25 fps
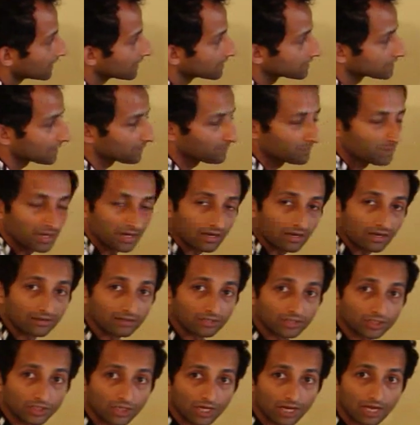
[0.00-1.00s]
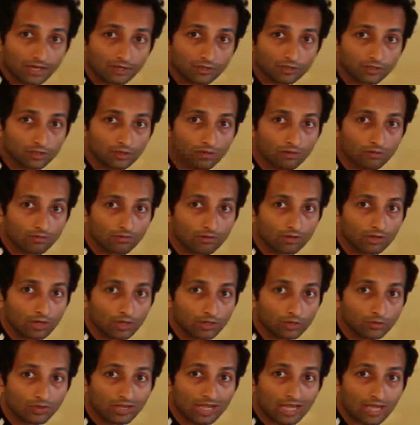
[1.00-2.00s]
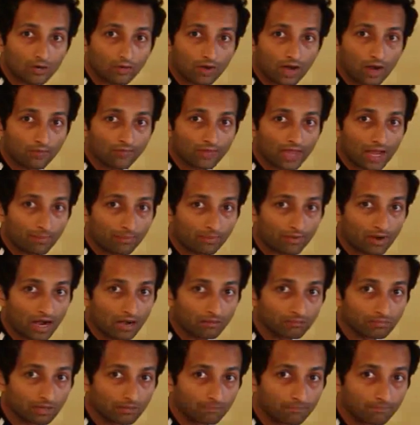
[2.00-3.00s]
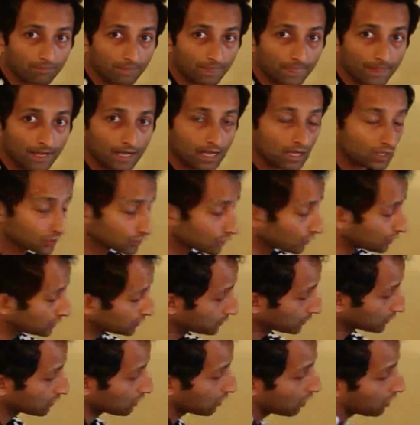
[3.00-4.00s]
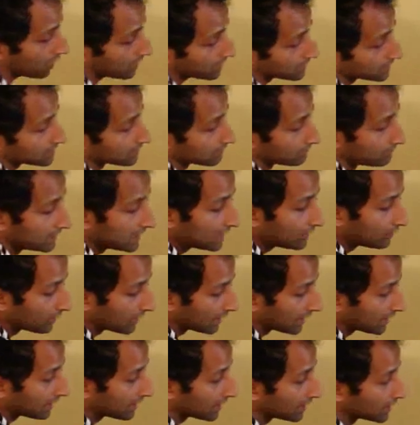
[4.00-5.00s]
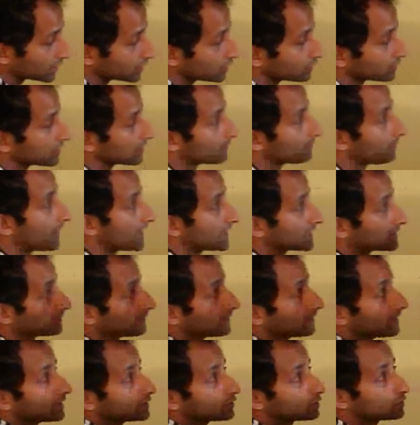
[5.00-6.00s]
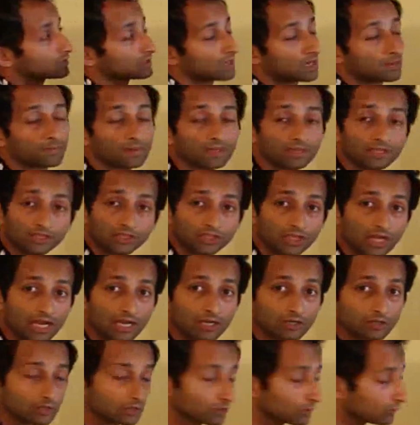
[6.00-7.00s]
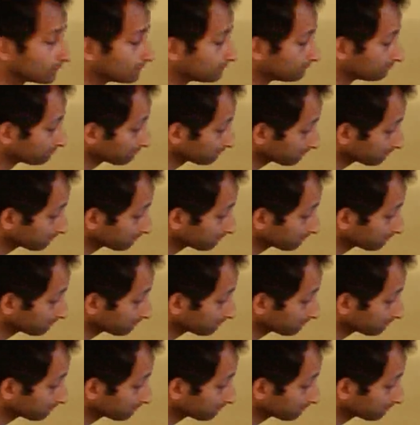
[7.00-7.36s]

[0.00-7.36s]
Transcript: things up here in the chain too, to get around that problem. So which will cause knee-related issues and possibly issues up in the chain too.